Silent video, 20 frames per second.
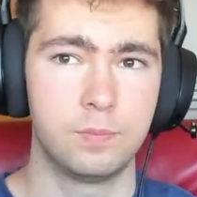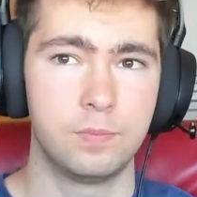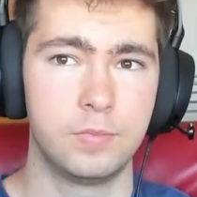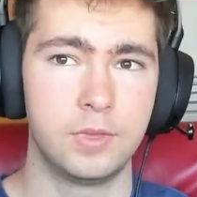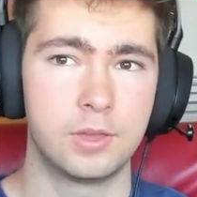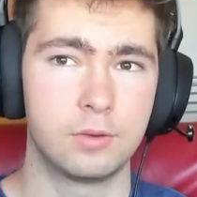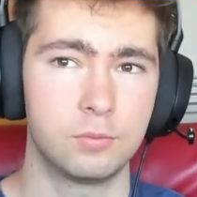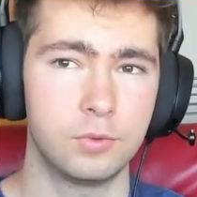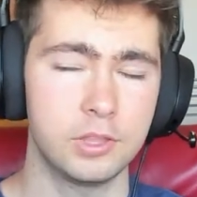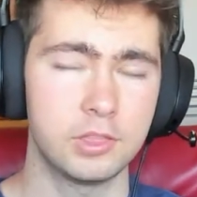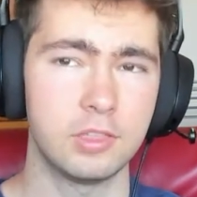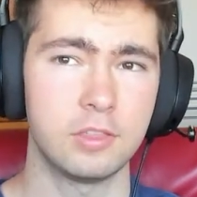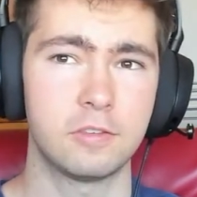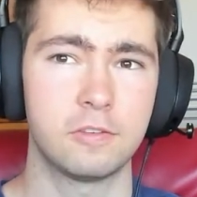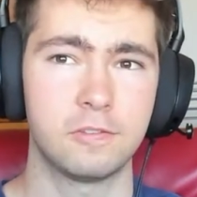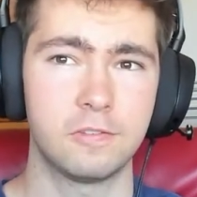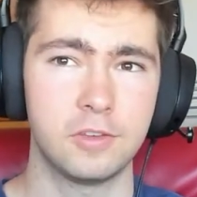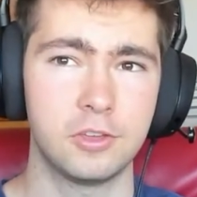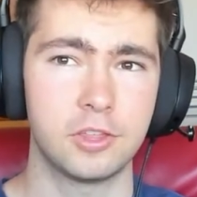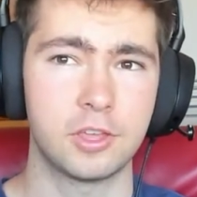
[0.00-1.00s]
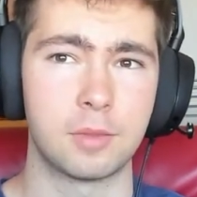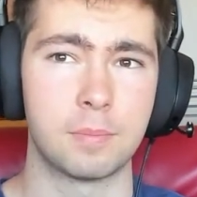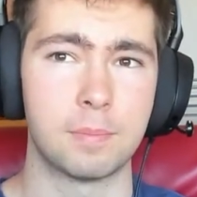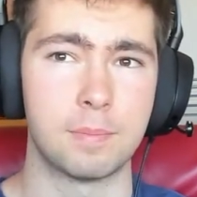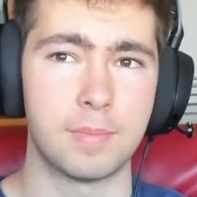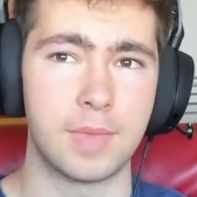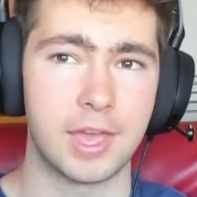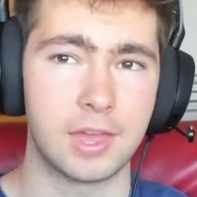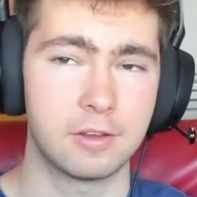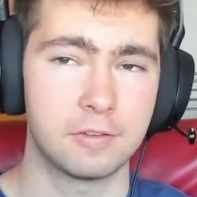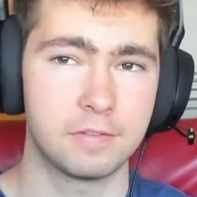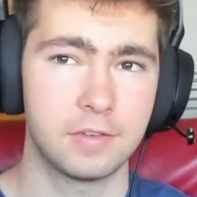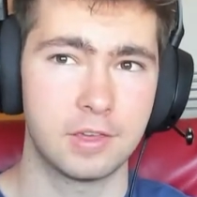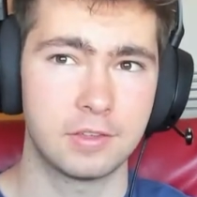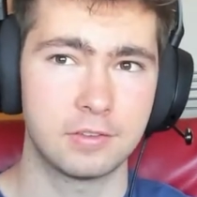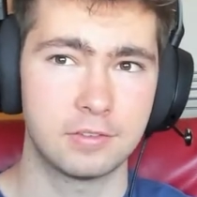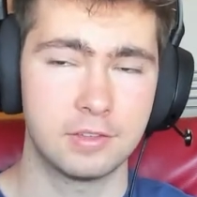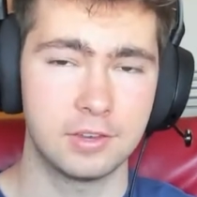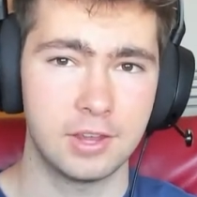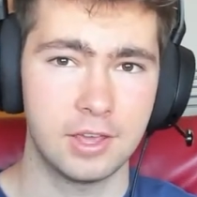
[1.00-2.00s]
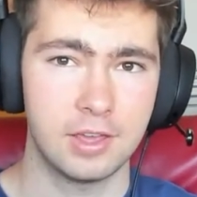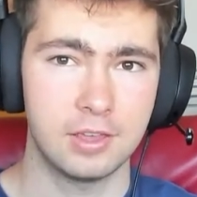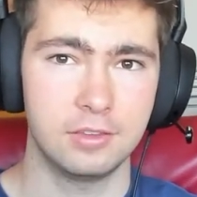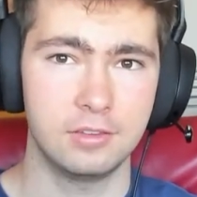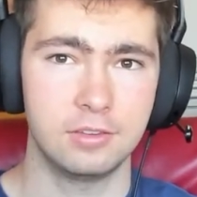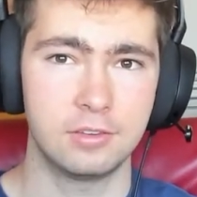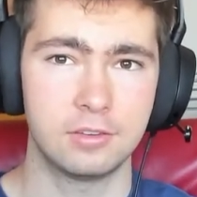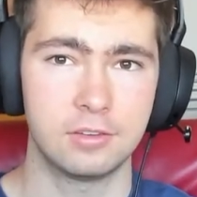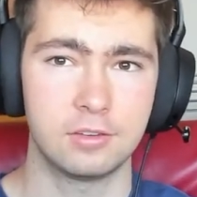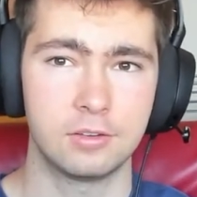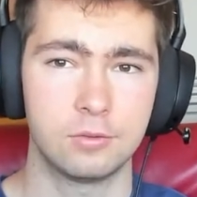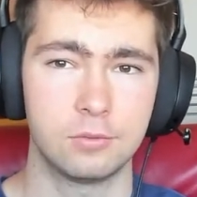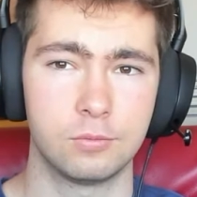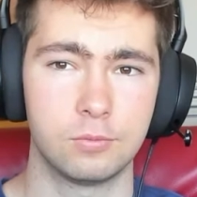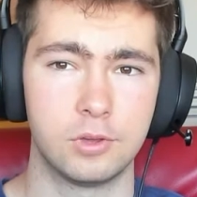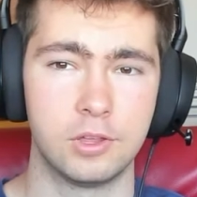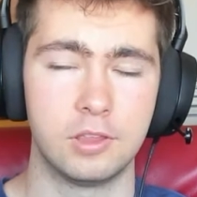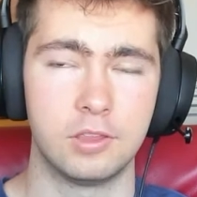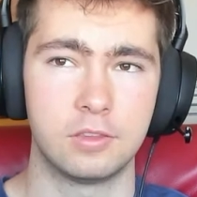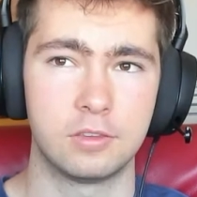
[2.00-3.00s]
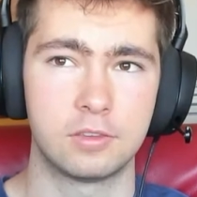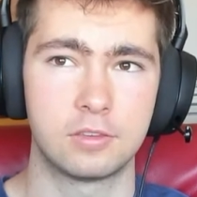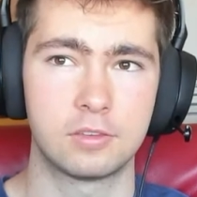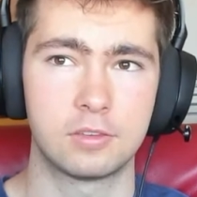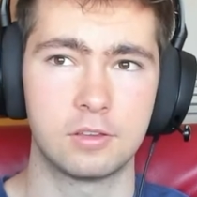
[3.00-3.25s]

And what this feeling manifested as was